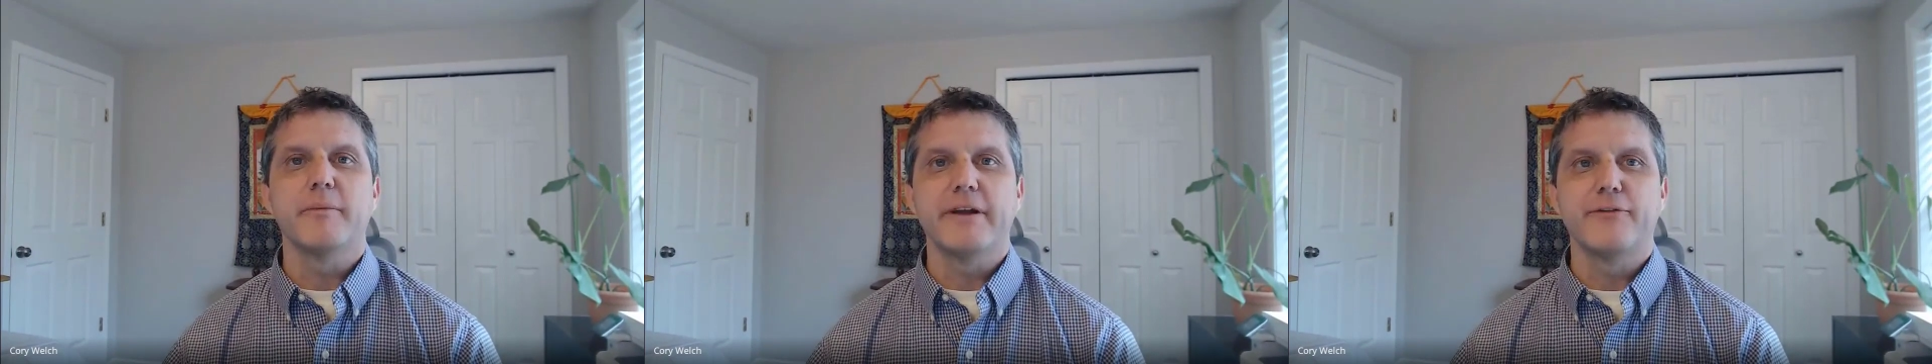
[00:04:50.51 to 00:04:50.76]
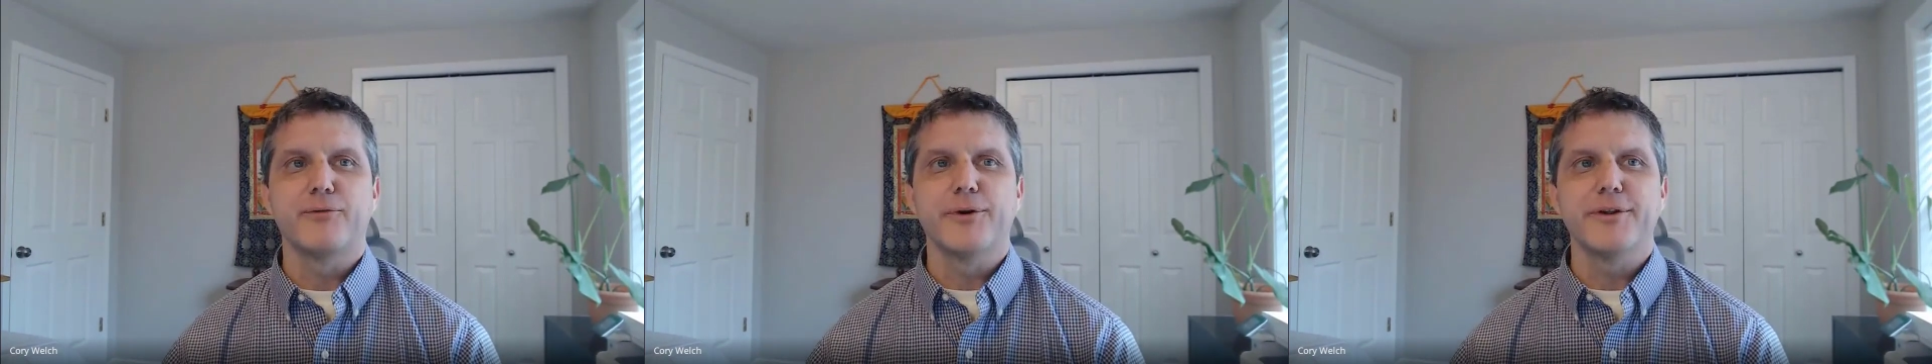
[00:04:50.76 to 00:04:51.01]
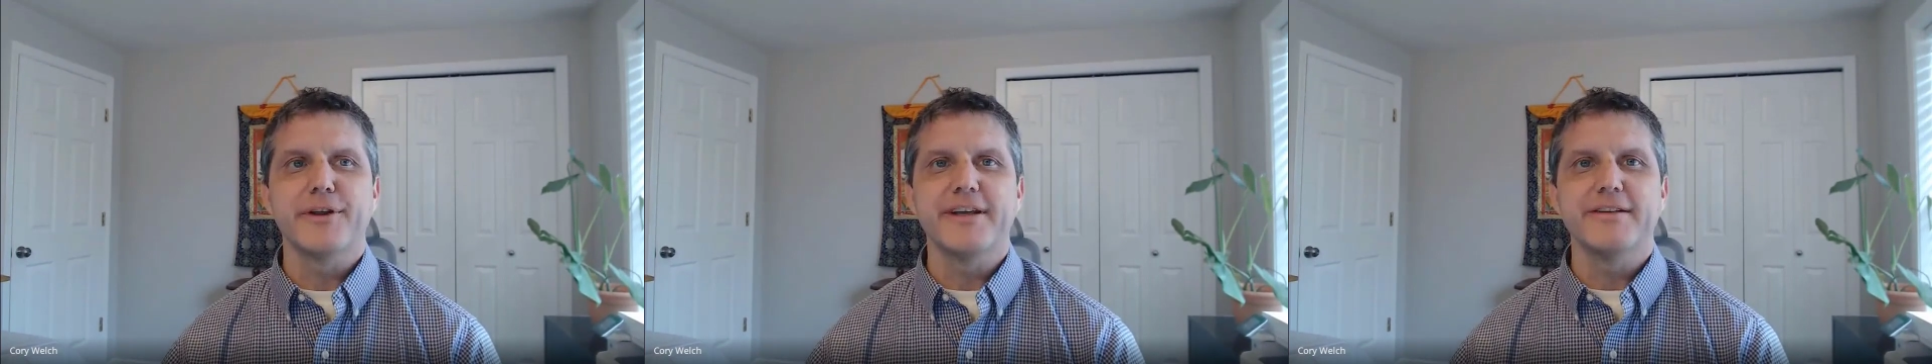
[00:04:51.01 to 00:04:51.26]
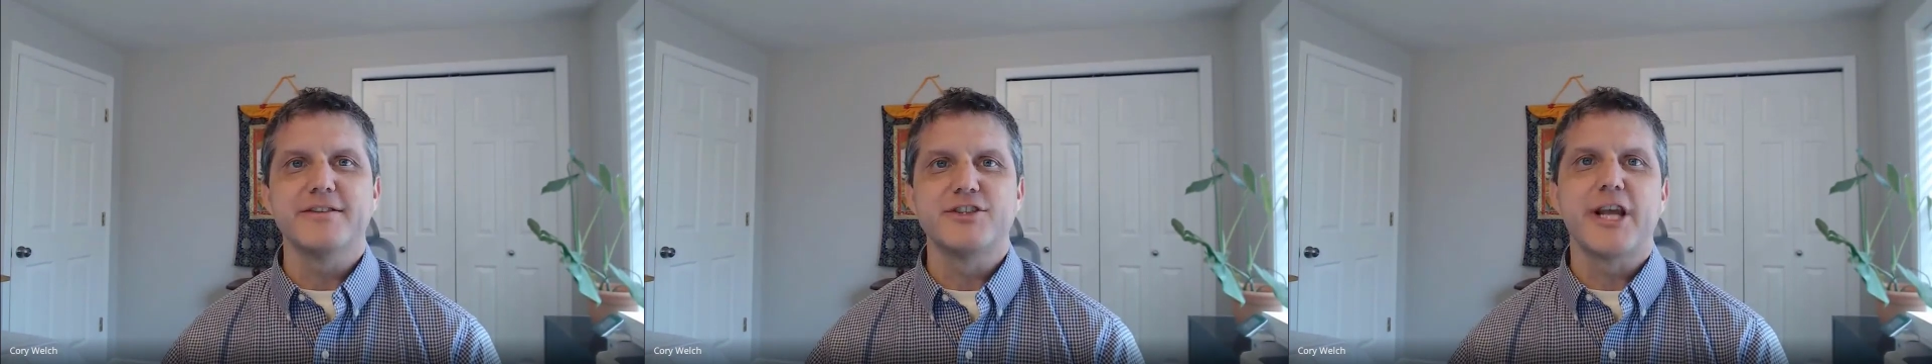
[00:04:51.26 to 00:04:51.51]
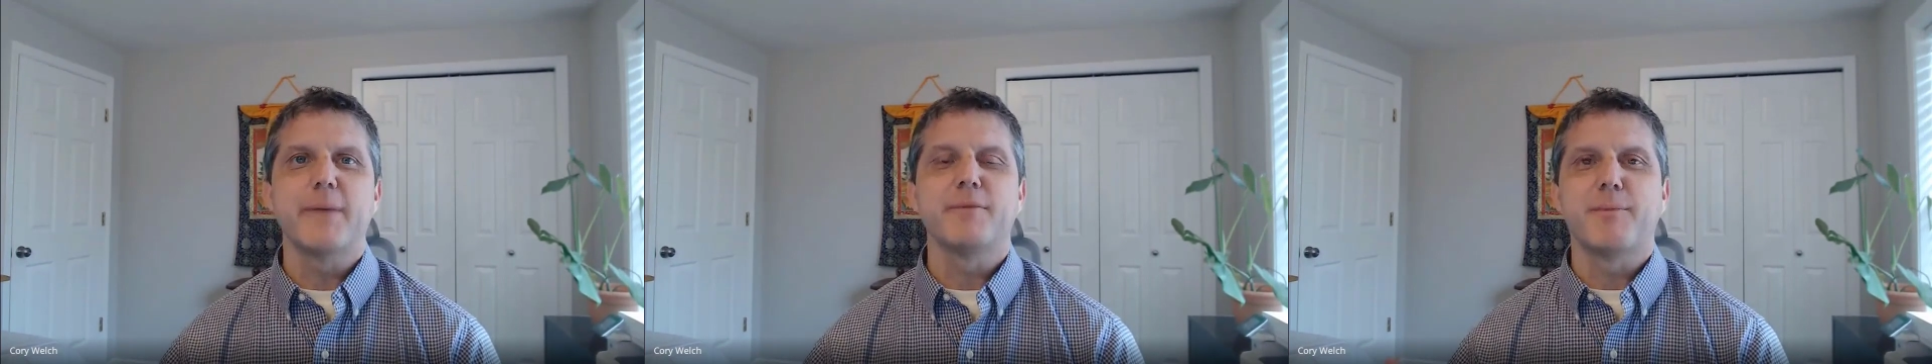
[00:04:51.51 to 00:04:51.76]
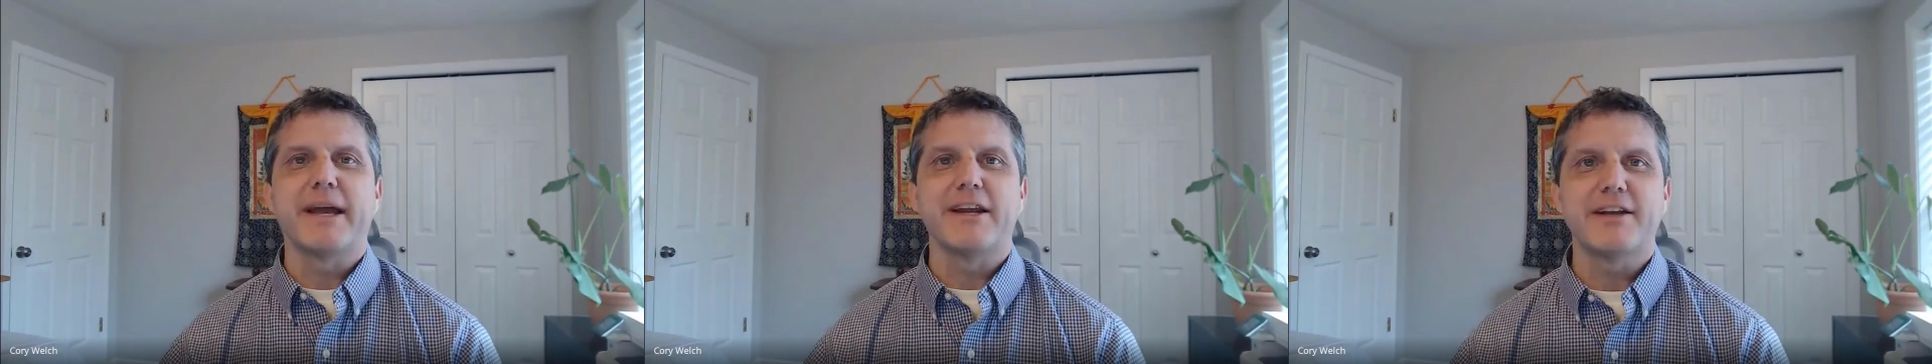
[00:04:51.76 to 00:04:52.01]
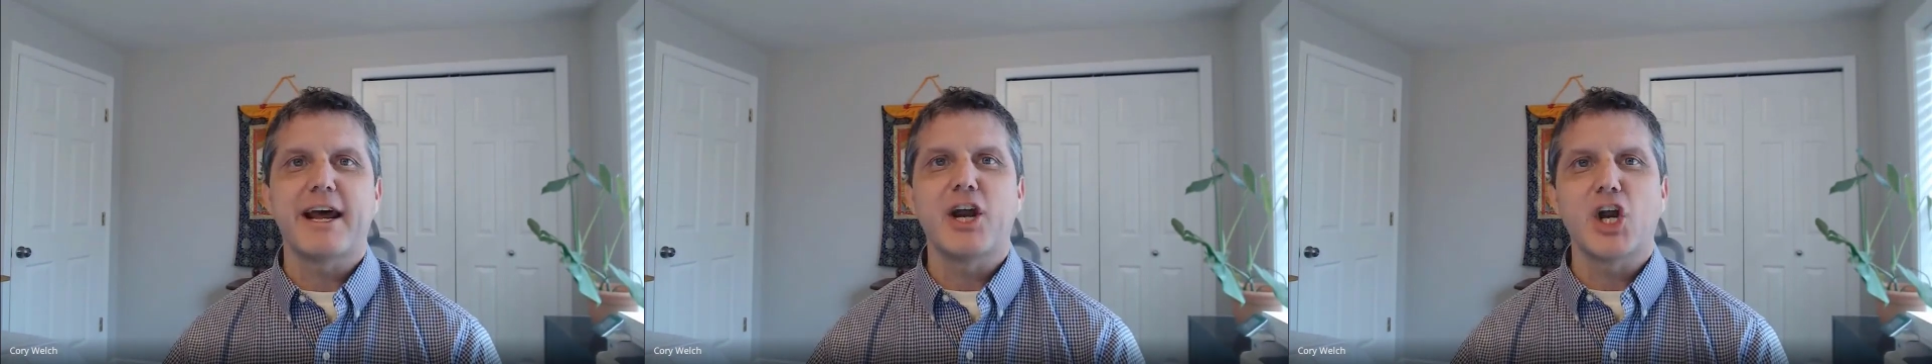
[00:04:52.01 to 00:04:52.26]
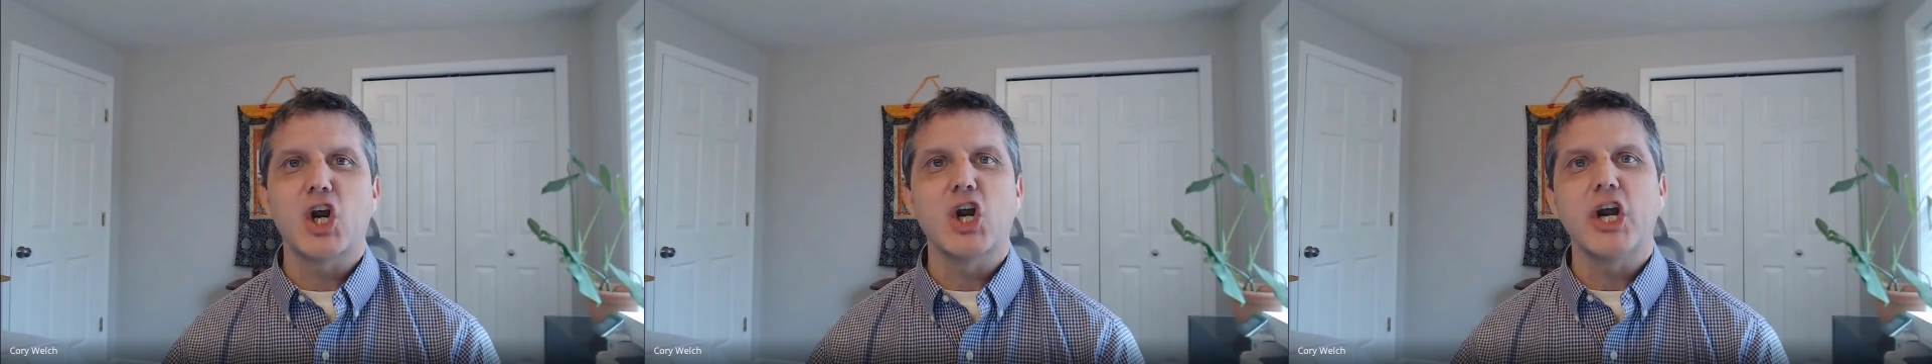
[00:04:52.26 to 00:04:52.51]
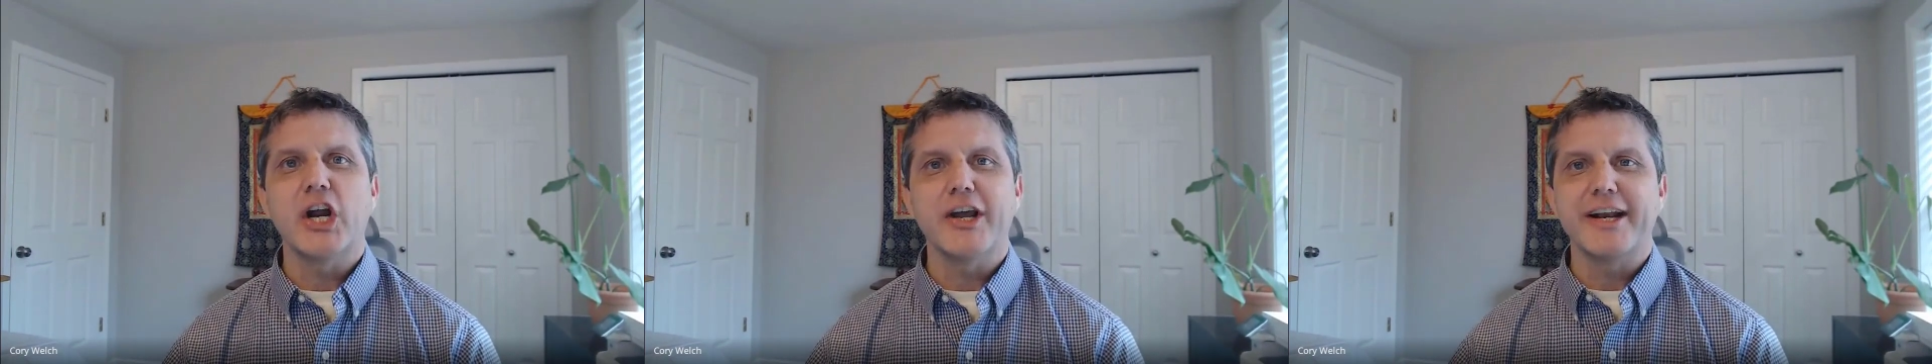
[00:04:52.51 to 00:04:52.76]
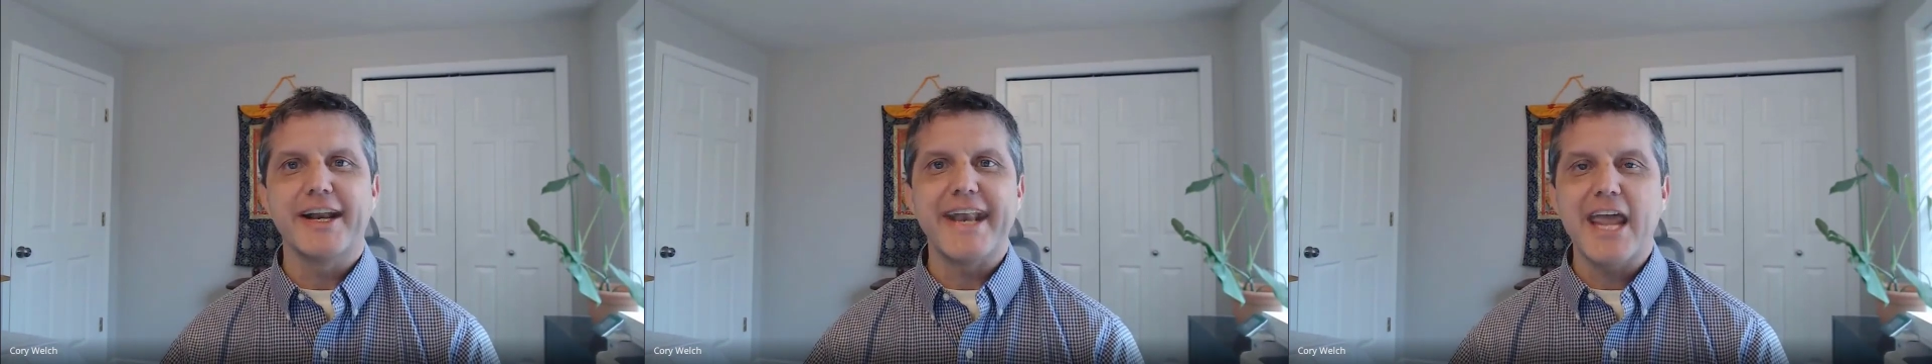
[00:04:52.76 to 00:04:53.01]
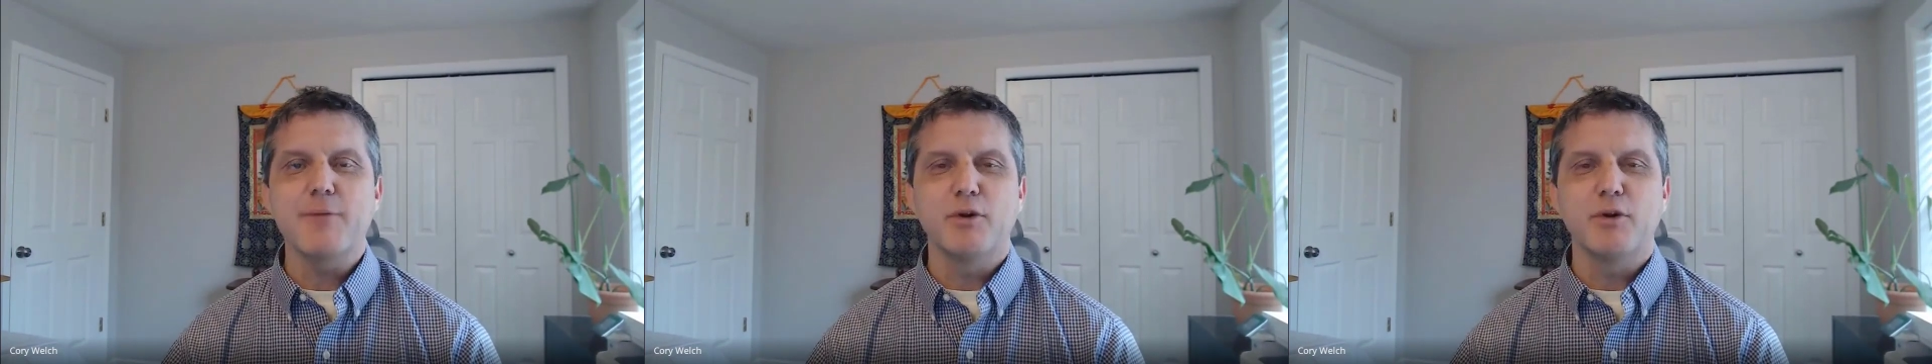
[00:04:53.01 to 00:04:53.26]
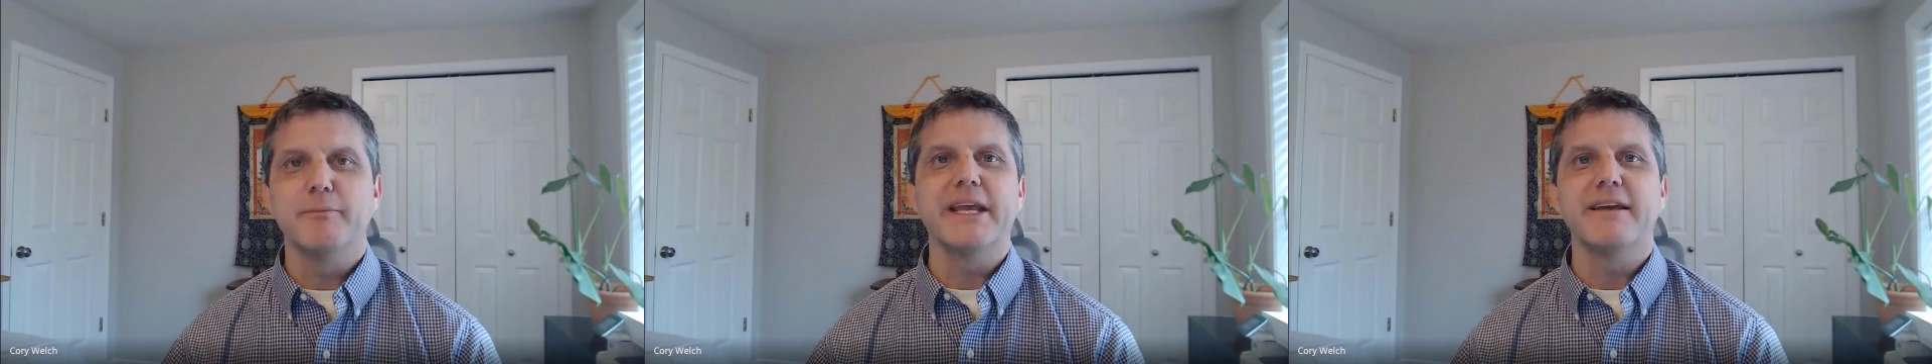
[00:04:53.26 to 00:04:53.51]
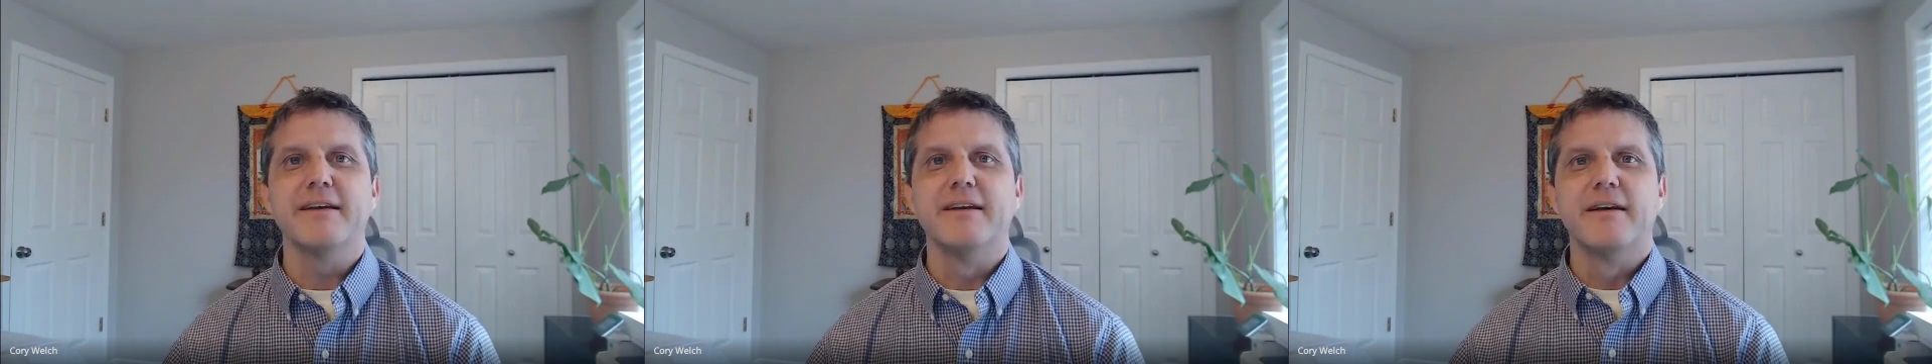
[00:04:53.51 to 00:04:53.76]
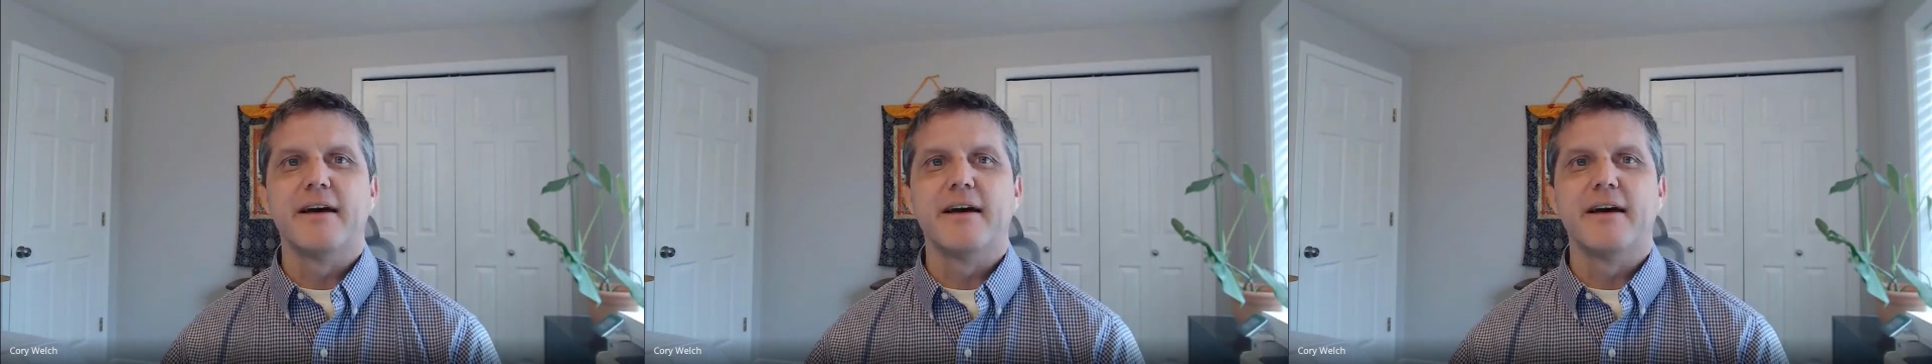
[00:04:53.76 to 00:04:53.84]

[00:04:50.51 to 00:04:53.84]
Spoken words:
It's really shaped my entire career and enabled me